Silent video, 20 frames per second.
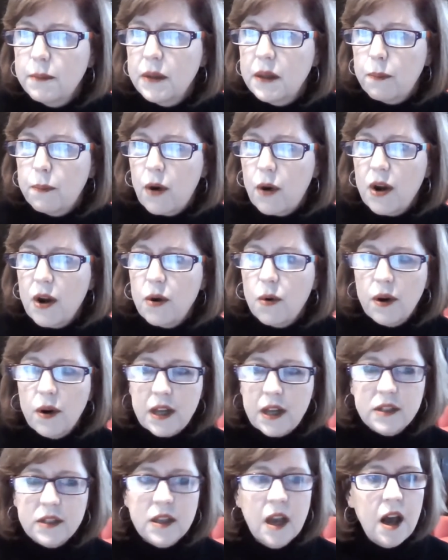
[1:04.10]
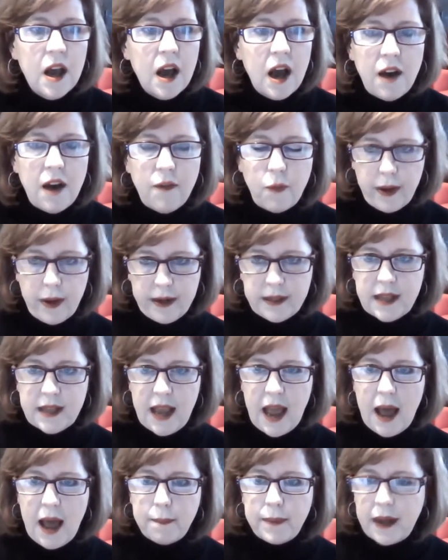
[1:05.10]
the priorities of what is
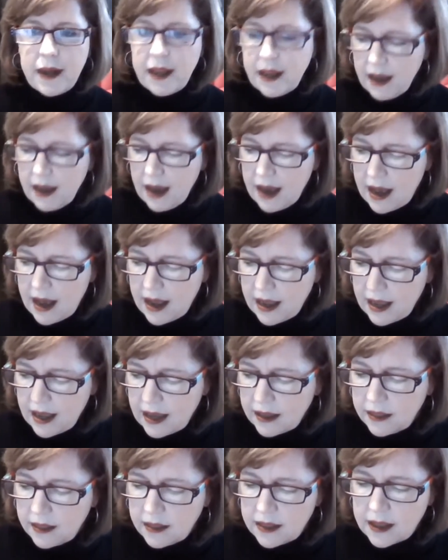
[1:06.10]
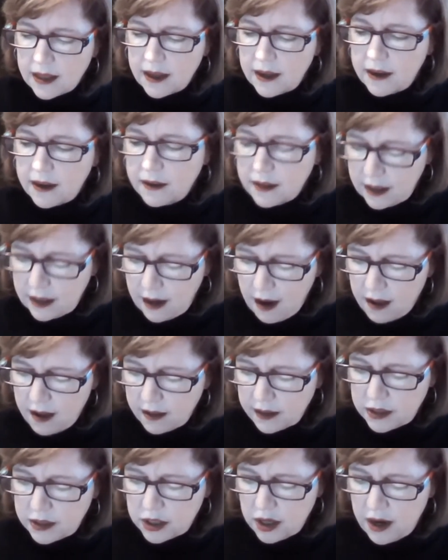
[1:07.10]
happening in the
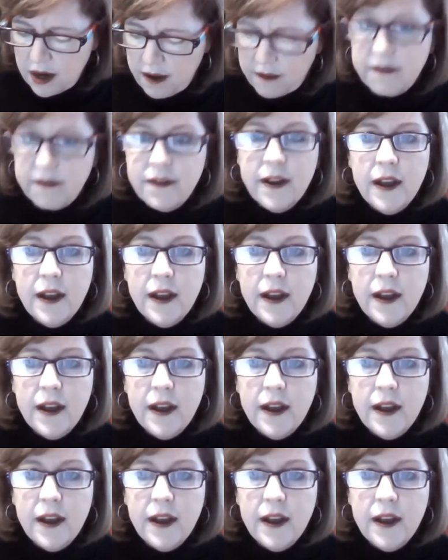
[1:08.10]
College of